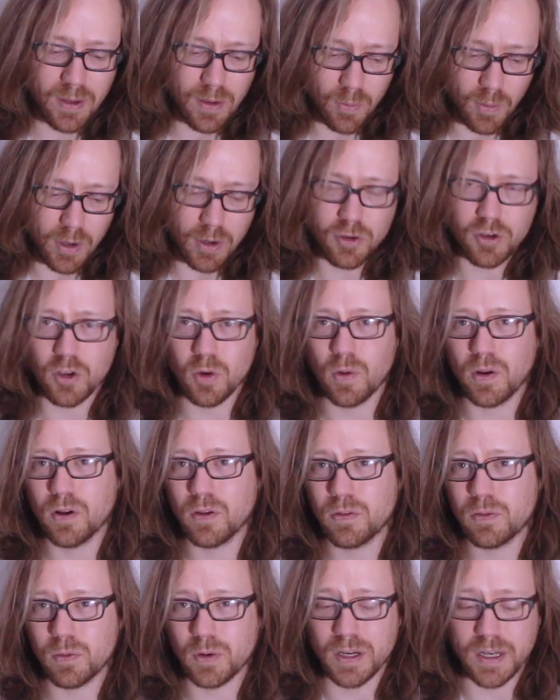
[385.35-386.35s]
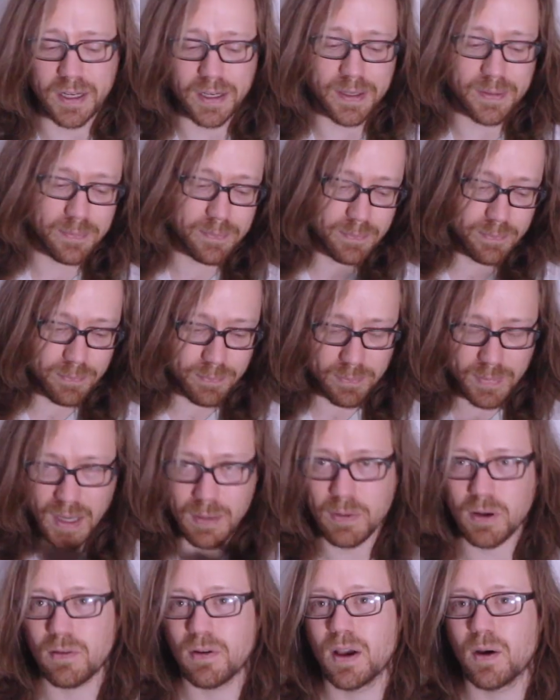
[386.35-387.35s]
102, 103,
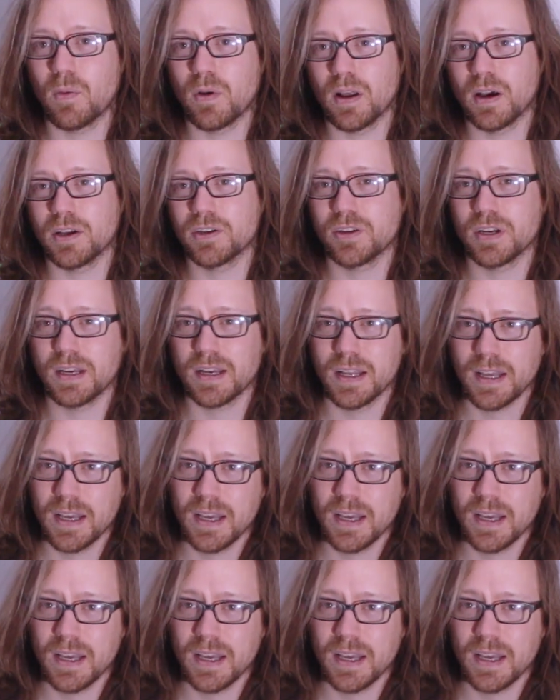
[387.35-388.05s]
maybe around 100